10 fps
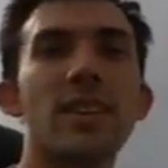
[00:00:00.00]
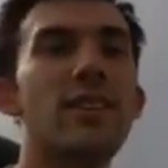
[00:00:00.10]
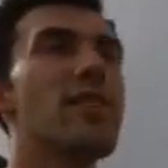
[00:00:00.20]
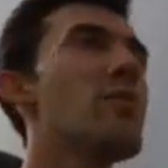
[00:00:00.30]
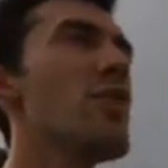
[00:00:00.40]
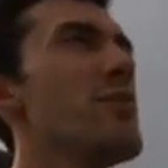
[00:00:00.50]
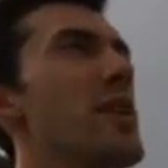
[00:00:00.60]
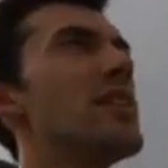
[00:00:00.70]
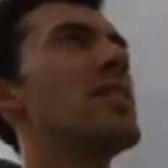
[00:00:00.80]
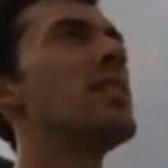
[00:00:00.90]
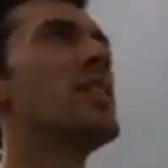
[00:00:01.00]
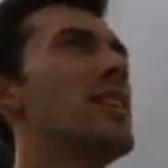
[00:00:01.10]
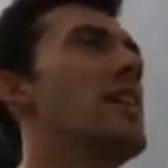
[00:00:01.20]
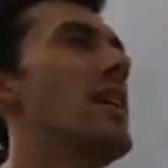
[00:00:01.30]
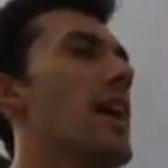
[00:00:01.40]
Can you come with me?
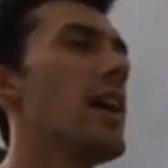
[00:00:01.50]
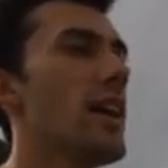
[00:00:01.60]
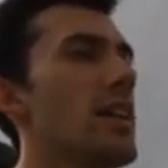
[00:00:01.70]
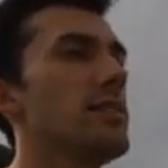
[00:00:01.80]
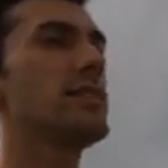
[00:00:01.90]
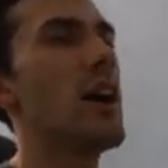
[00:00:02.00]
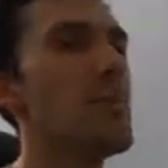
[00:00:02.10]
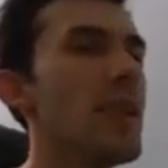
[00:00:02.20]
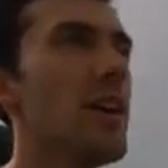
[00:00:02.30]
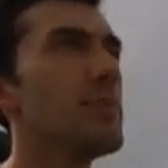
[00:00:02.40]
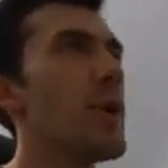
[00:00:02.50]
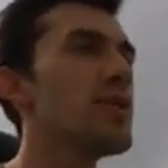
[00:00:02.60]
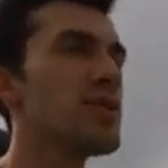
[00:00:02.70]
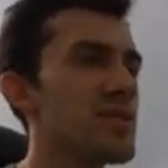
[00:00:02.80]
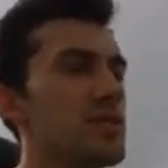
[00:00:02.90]
I'm not
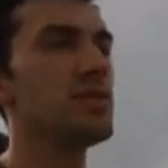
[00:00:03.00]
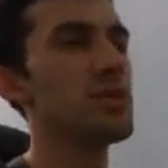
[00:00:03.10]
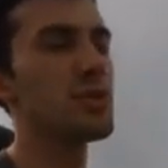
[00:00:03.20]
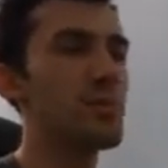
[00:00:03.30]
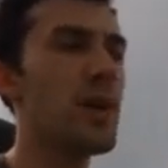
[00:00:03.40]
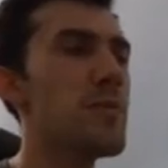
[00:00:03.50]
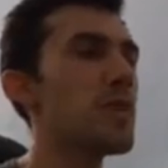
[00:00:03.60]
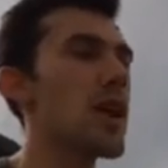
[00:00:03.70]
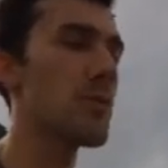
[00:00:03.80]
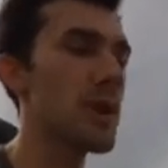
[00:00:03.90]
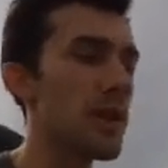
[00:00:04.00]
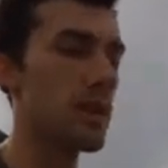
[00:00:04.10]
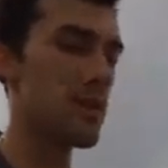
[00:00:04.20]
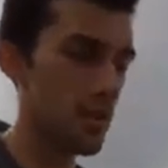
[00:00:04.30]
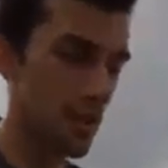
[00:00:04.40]
opposed to people
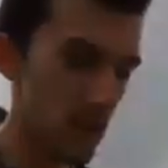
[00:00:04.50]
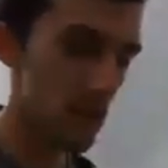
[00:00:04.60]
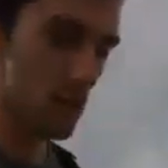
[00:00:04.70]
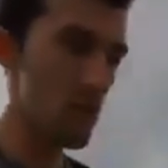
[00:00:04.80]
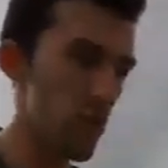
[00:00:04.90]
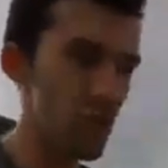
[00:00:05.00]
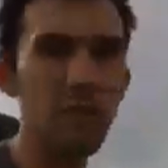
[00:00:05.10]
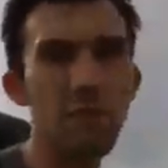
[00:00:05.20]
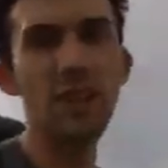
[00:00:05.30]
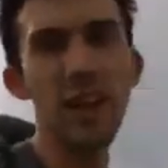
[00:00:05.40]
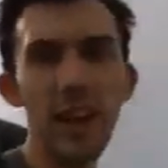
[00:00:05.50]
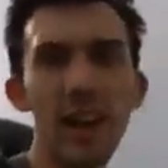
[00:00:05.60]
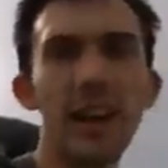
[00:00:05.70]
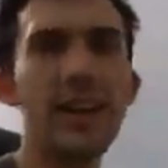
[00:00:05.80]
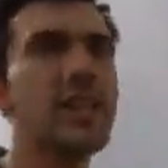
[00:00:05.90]
coming with me for like
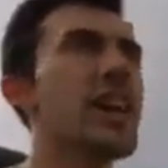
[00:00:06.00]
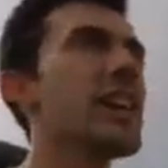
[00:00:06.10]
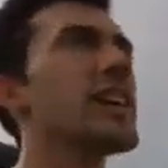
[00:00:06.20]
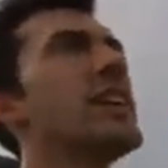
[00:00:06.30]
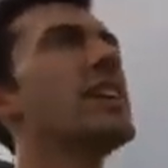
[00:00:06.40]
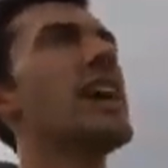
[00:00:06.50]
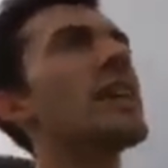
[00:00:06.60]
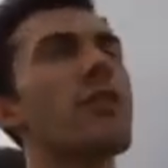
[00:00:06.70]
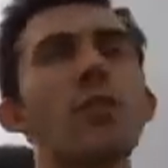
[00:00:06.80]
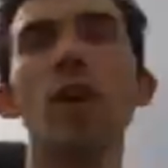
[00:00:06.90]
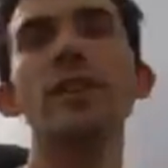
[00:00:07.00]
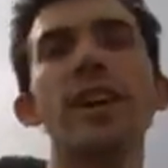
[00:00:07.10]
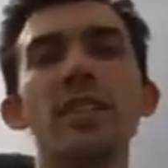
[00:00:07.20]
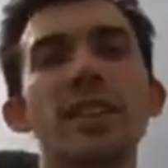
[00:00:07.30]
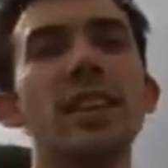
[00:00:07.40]
a hitchhike, like from
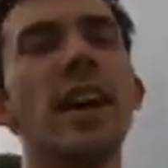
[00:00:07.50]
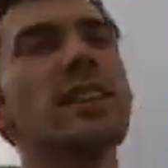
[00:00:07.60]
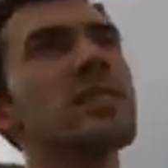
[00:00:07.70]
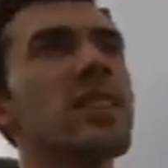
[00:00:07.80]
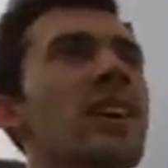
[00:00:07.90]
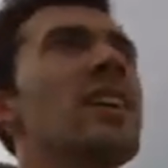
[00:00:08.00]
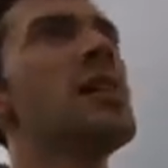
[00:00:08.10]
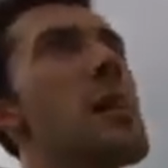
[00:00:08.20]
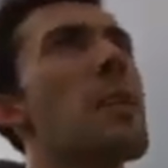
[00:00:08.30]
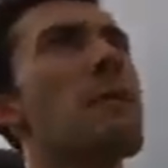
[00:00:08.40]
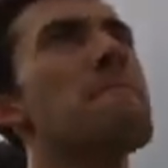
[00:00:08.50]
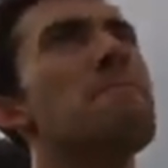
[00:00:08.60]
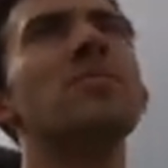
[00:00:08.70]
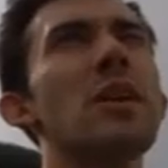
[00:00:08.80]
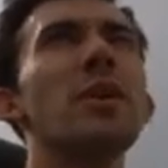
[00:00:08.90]
one town to the next,
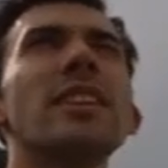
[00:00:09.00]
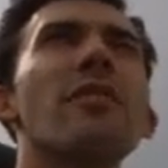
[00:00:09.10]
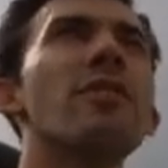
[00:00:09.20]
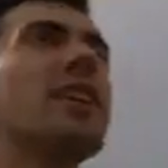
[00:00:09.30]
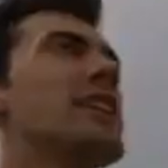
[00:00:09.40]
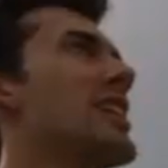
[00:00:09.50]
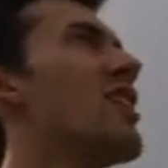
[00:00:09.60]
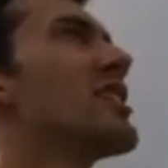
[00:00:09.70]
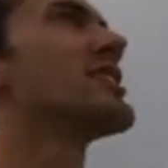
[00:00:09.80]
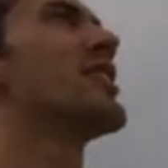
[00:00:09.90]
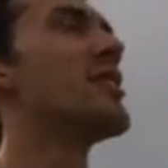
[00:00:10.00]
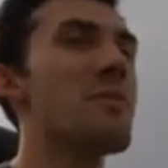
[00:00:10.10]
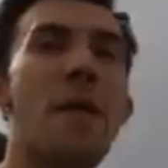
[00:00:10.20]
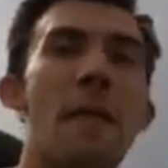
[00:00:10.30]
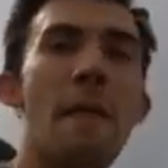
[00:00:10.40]
but definitely not long term.